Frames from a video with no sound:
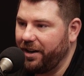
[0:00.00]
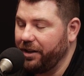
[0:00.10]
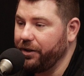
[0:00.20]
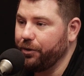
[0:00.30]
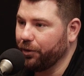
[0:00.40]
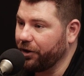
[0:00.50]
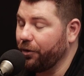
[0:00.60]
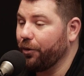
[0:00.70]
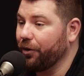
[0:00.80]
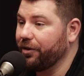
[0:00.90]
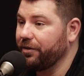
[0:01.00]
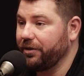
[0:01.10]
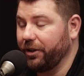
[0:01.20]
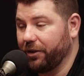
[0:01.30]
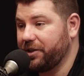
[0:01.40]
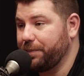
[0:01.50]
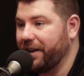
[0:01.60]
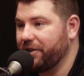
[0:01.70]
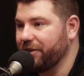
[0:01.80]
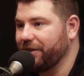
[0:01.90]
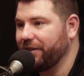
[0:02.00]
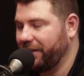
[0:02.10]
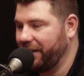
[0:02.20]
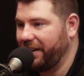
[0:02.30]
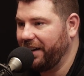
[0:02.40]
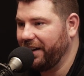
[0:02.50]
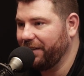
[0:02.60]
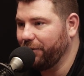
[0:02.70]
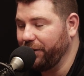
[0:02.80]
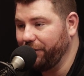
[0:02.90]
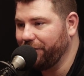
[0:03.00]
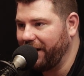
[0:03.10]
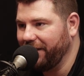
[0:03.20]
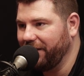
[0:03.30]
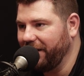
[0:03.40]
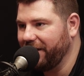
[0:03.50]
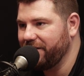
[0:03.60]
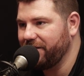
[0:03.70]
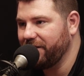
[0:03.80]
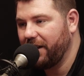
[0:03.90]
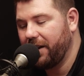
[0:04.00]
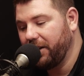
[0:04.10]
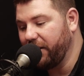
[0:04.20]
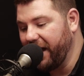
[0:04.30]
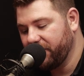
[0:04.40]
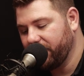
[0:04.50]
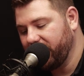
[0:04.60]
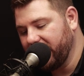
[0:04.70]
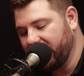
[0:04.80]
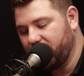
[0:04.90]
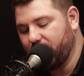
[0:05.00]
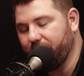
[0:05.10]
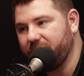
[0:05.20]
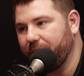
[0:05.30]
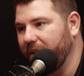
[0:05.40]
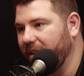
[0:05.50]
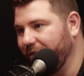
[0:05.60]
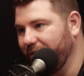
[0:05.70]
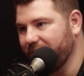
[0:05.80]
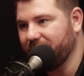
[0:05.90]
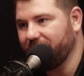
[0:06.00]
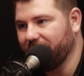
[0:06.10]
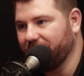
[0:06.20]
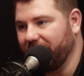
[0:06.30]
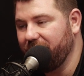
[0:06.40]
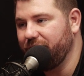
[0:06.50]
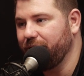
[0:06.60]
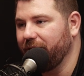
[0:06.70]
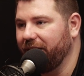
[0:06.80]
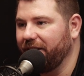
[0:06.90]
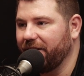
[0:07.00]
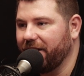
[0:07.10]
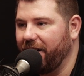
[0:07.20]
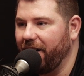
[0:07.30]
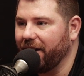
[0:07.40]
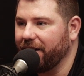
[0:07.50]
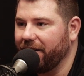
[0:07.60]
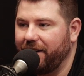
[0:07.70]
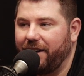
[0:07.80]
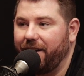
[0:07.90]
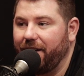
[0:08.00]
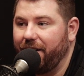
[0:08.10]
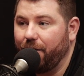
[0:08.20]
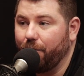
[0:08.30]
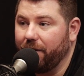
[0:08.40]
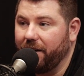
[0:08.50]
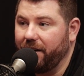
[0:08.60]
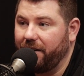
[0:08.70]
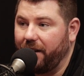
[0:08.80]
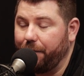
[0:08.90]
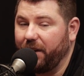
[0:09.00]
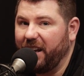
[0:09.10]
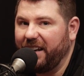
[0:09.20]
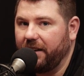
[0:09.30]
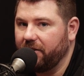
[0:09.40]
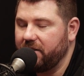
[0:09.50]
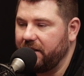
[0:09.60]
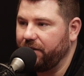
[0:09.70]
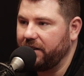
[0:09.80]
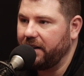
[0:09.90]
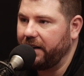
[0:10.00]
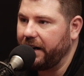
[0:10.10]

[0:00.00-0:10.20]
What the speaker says: you record your inspection, and when you find things, you actually get to show somebody the physical issue on their car. And there's even